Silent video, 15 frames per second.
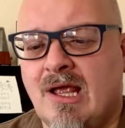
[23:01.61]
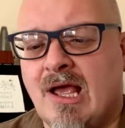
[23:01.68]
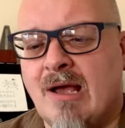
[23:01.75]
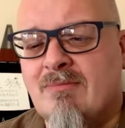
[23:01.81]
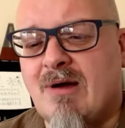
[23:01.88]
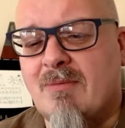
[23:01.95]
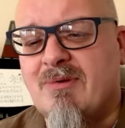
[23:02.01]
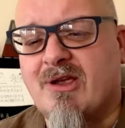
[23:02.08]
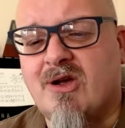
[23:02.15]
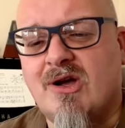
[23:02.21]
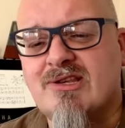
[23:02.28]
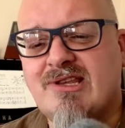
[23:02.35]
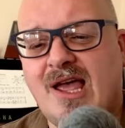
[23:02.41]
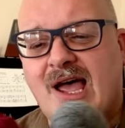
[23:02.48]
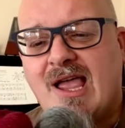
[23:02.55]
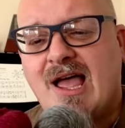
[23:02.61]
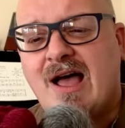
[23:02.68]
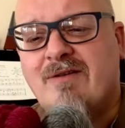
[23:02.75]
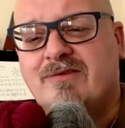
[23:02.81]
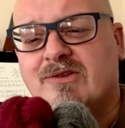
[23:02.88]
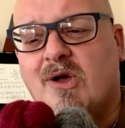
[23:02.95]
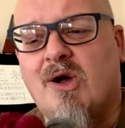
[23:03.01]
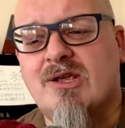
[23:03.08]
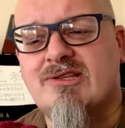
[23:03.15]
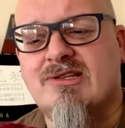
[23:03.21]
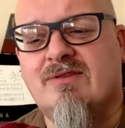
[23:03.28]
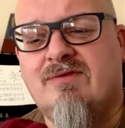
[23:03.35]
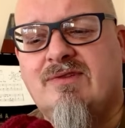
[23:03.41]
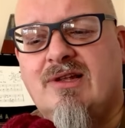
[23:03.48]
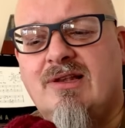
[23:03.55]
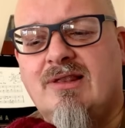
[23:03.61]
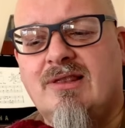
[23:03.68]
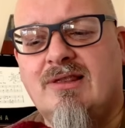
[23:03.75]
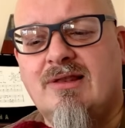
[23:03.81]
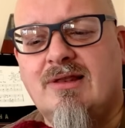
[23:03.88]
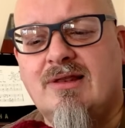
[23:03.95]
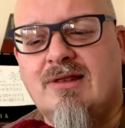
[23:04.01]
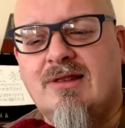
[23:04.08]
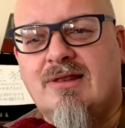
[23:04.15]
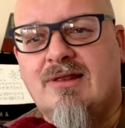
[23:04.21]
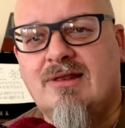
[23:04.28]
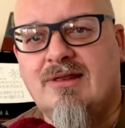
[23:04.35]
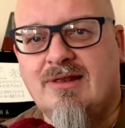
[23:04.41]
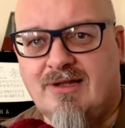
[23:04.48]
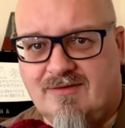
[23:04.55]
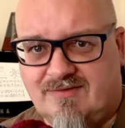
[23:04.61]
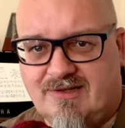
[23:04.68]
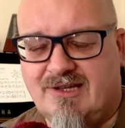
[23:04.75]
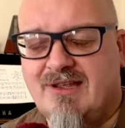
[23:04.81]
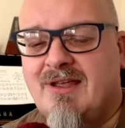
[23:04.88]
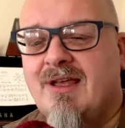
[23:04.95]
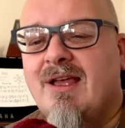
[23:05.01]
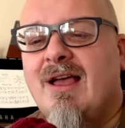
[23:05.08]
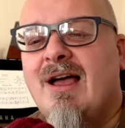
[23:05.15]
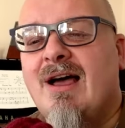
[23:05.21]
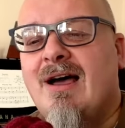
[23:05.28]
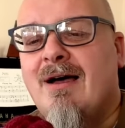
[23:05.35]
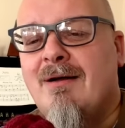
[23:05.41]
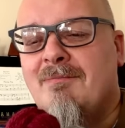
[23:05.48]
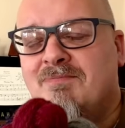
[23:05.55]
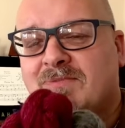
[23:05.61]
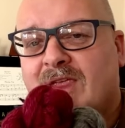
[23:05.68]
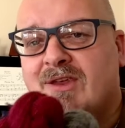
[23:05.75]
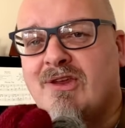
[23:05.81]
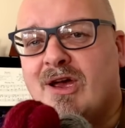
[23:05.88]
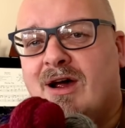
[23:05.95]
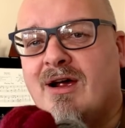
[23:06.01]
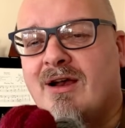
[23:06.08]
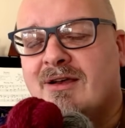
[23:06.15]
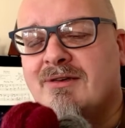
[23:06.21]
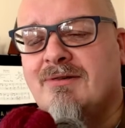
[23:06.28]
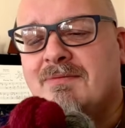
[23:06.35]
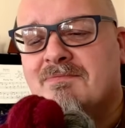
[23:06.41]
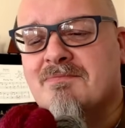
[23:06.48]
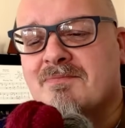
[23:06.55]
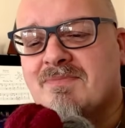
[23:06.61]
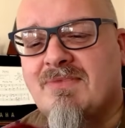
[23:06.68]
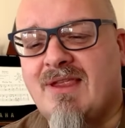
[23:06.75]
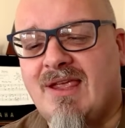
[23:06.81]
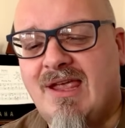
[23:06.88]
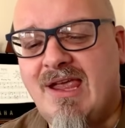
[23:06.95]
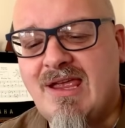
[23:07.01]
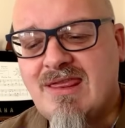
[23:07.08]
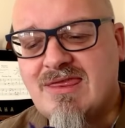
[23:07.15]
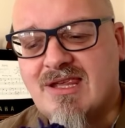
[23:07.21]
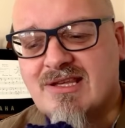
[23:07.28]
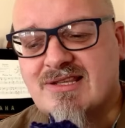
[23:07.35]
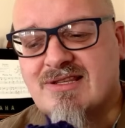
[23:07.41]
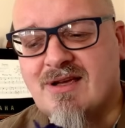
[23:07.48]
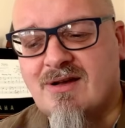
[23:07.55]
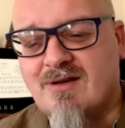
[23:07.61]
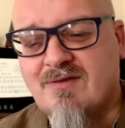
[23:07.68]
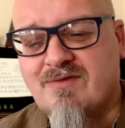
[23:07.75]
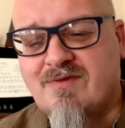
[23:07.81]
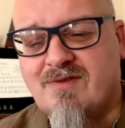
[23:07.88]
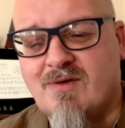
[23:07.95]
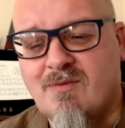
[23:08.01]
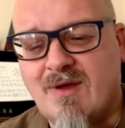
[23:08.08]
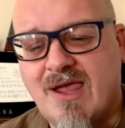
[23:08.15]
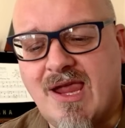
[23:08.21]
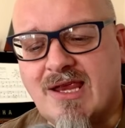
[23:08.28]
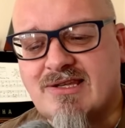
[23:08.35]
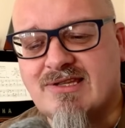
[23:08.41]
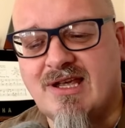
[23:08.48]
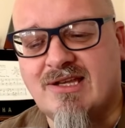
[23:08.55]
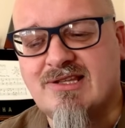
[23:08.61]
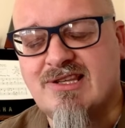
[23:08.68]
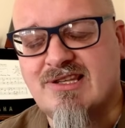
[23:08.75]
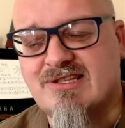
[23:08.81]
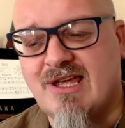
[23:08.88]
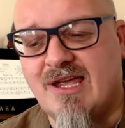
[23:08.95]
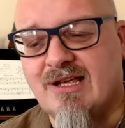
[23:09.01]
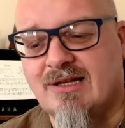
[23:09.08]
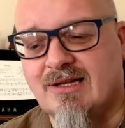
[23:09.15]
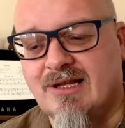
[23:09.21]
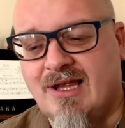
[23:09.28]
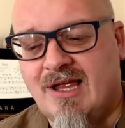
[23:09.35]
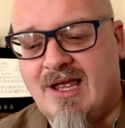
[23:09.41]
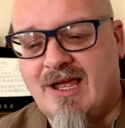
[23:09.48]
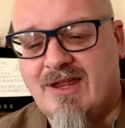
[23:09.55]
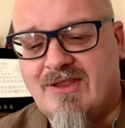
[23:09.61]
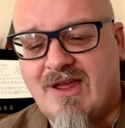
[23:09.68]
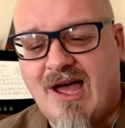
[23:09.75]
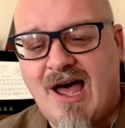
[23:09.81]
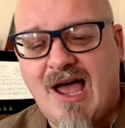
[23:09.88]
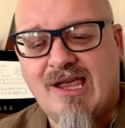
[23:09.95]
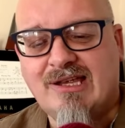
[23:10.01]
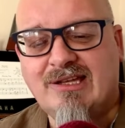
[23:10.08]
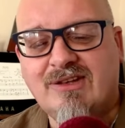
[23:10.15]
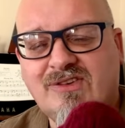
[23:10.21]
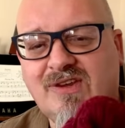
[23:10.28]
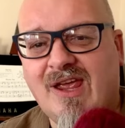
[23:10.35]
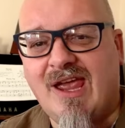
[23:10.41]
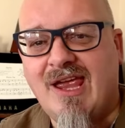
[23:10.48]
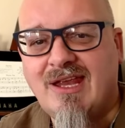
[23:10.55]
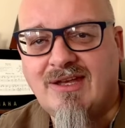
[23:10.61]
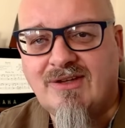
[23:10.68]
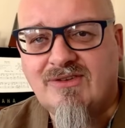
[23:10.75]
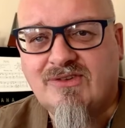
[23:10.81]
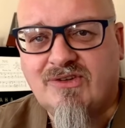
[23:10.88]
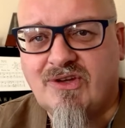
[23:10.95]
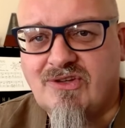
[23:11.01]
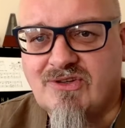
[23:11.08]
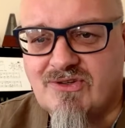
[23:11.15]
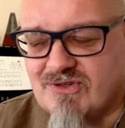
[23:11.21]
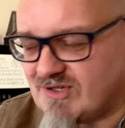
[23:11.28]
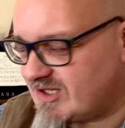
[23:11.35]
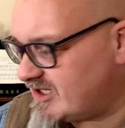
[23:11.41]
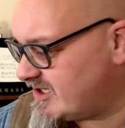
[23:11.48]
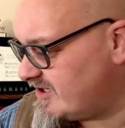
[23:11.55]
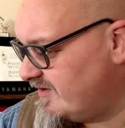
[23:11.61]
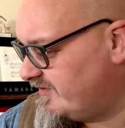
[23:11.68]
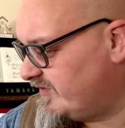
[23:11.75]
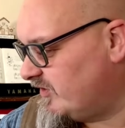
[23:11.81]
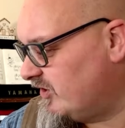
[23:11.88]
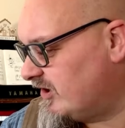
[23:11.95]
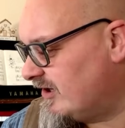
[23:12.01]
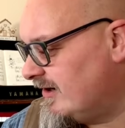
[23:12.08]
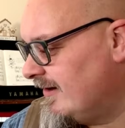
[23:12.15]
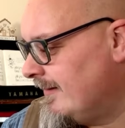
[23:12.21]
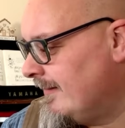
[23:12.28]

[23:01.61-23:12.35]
but because I have lots of lovely yarn in this sort of weight and style that I intend to use for